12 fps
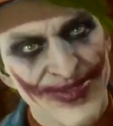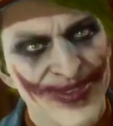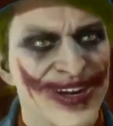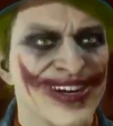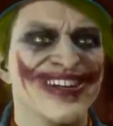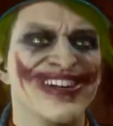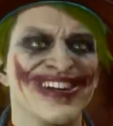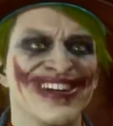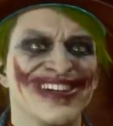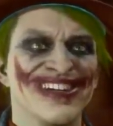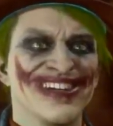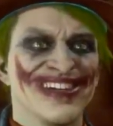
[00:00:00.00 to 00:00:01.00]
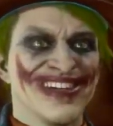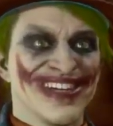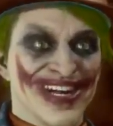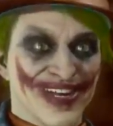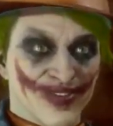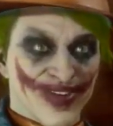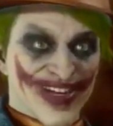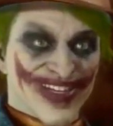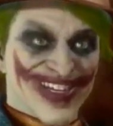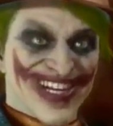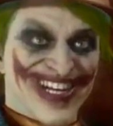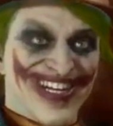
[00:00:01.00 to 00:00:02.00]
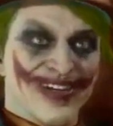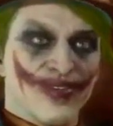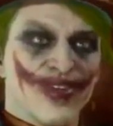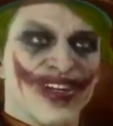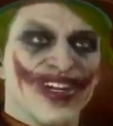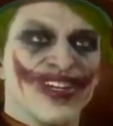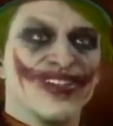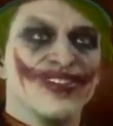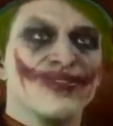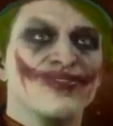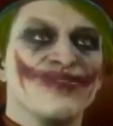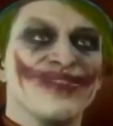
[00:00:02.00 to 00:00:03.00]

Really? I know a king who talks to